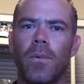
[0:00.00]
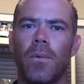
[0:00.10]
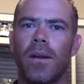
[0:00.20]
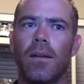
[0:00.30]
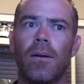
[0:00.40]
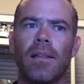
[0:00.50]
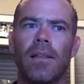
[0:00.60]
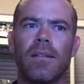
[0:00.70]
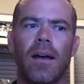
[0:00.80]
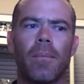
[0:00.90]
winning or at
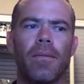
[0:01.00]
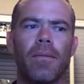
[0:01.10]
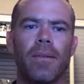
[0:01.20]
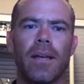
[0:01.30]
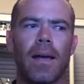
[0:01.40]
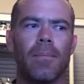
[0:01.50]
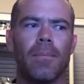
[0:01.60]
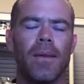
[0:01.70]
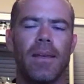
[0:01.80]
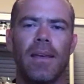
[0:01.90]
the top every time,
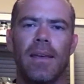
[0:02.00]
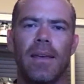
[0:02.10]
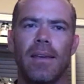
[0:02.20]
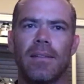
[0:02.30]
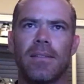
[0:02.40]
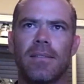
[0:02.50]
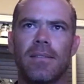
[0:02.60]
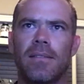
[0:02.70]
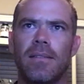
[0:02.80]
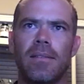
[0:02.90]

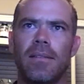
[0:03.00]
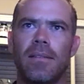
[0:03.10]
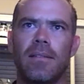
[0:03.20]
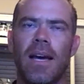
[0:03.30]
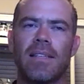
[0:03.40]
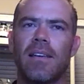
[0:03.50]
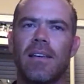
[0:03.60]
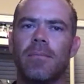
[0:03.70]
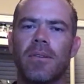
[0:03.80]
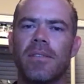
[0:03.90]
it's
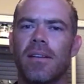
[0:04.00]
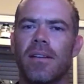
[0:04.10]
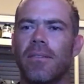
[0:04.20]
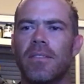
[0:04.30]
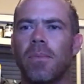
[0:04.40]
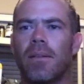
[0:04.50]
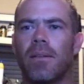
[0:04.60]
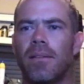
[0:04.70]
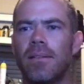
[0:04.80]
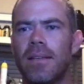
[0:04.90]
97% of it's
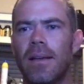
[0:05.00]
mental.